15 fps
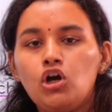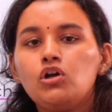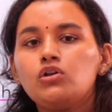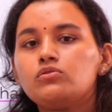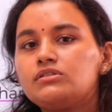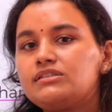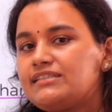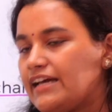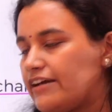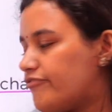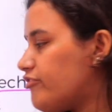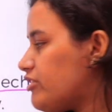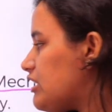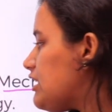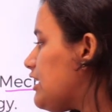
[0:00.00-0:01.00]
You
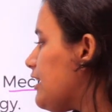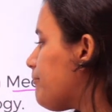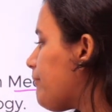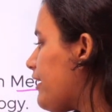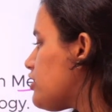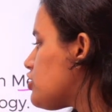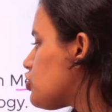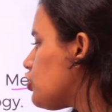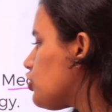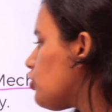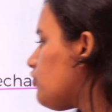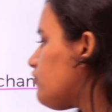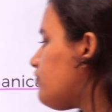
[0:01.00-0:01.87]
definitely mention your